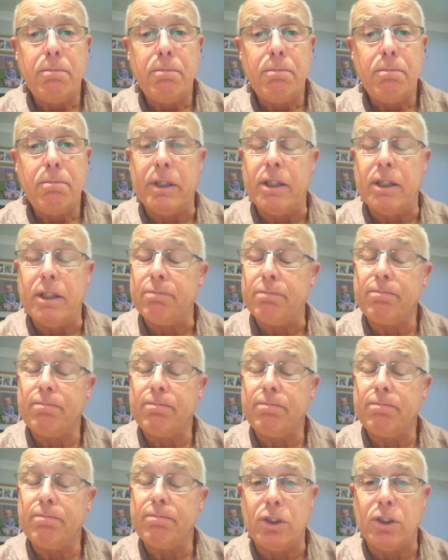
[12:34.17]
but
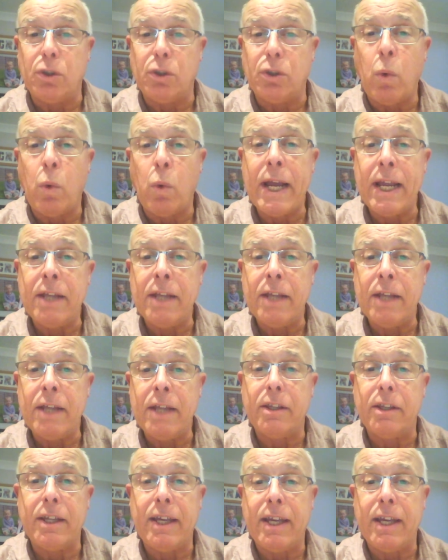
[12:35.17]
the way that
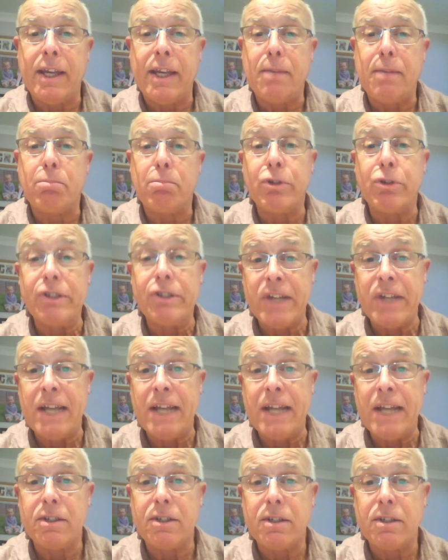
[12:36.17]
they
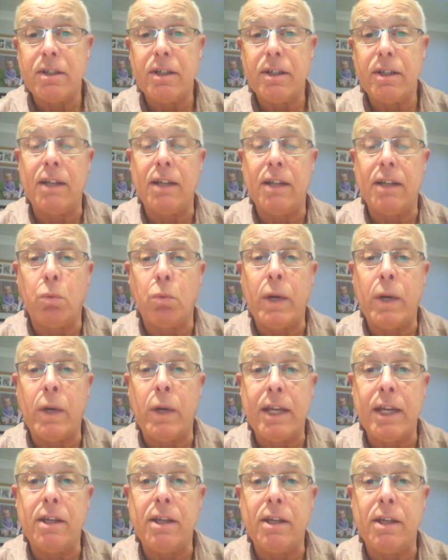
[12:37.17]
present and the
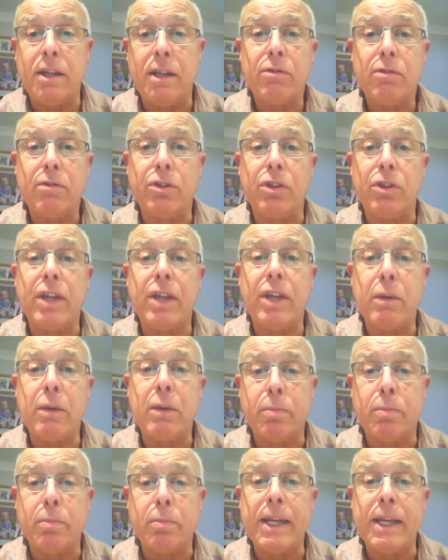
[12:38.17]
way that they
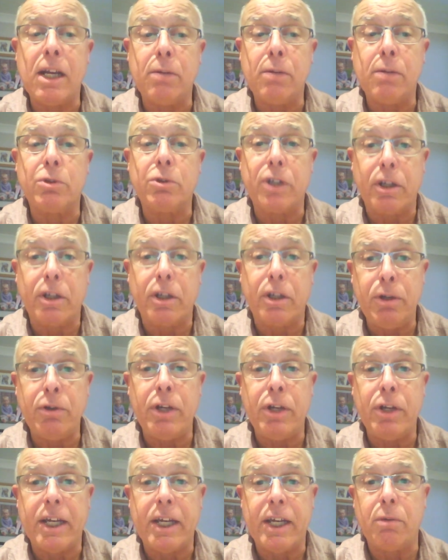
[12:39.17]
will be able to
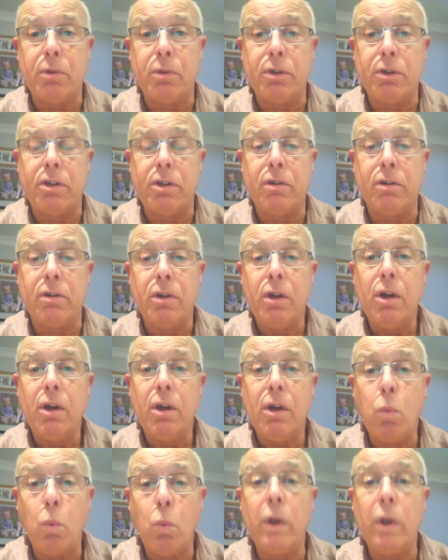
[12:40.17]
communicate with you
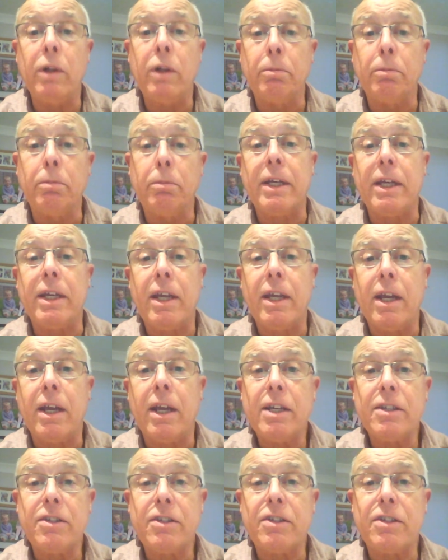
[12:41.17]
will be
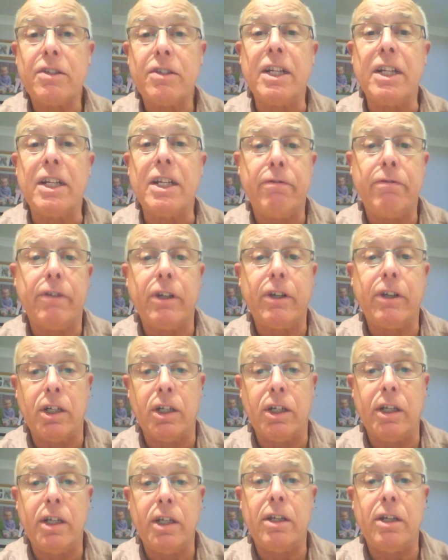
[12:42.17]

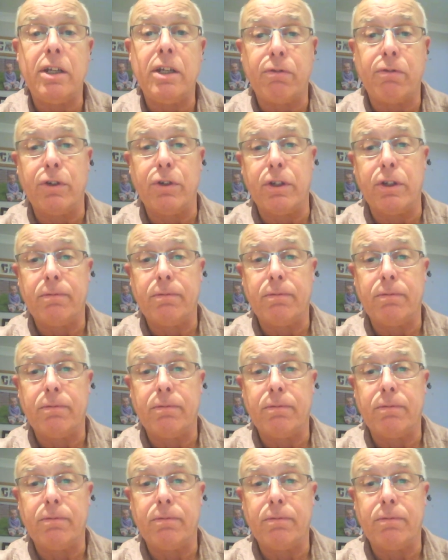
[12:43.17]
significantly different.